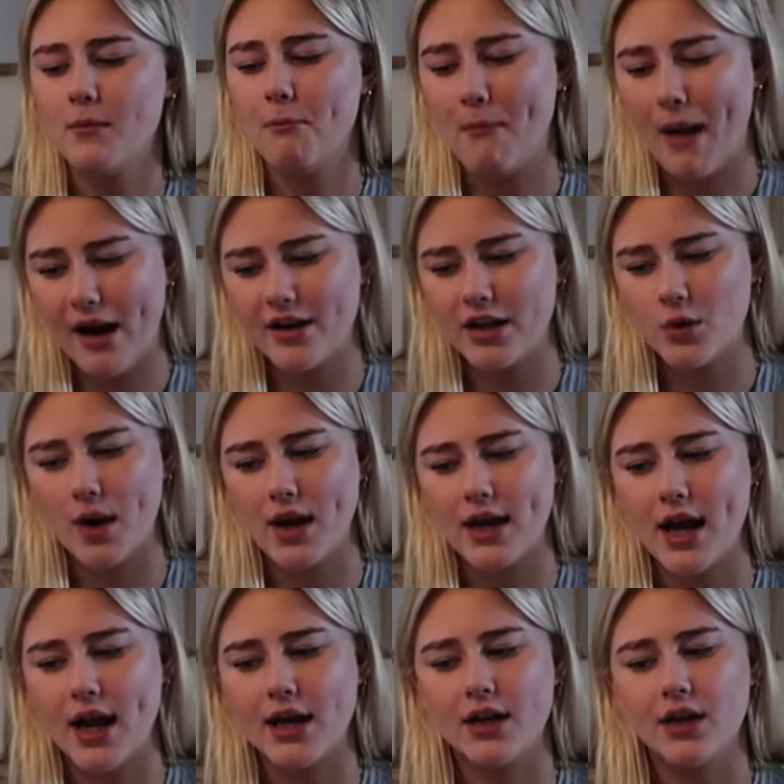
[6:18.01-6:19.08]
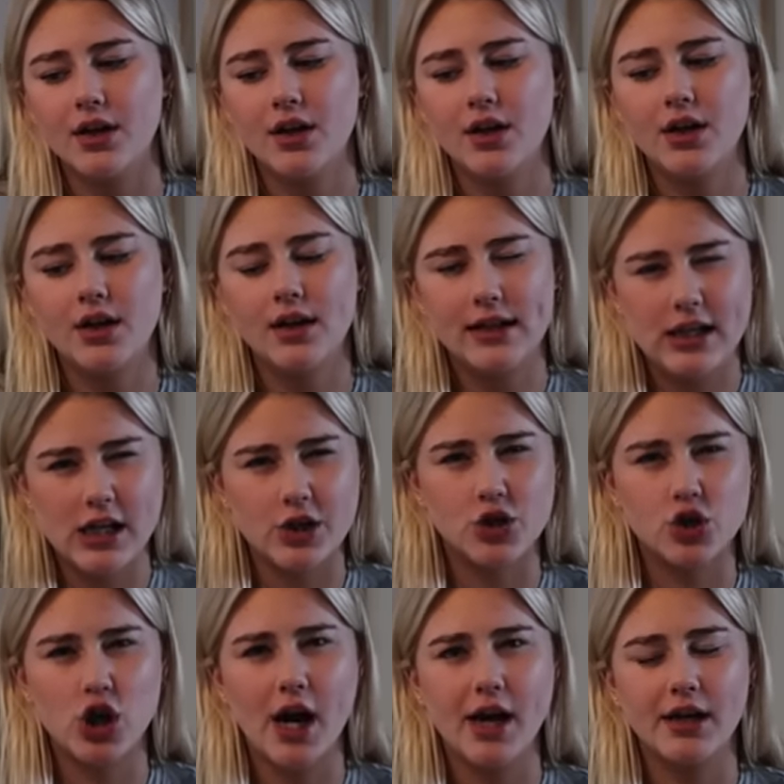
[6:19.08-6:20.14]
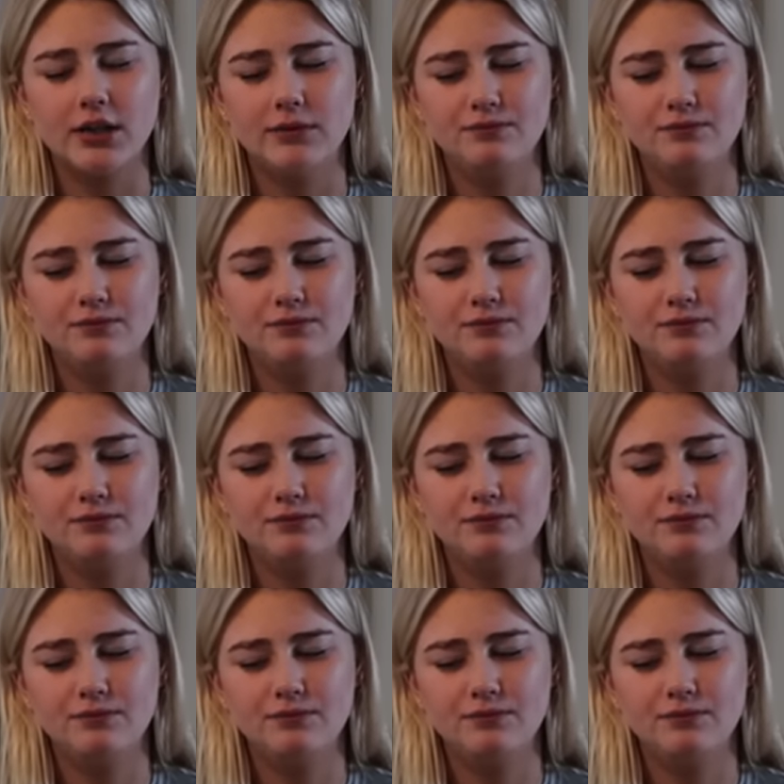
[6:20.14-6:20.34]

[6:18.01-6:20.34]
marry The Weeknd, kiss Drake.